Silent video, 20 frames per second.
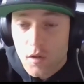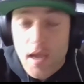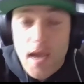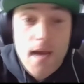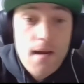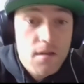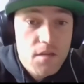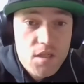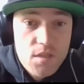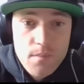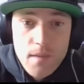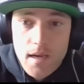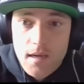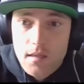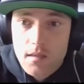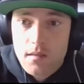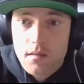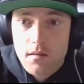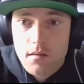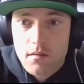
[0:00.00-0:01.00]
can
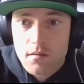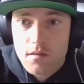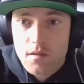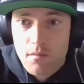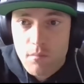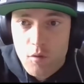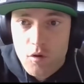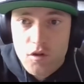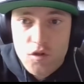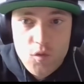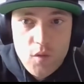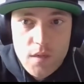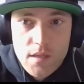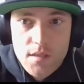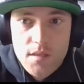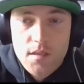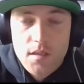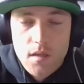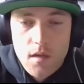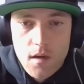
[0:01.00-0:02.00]
expect some more tweets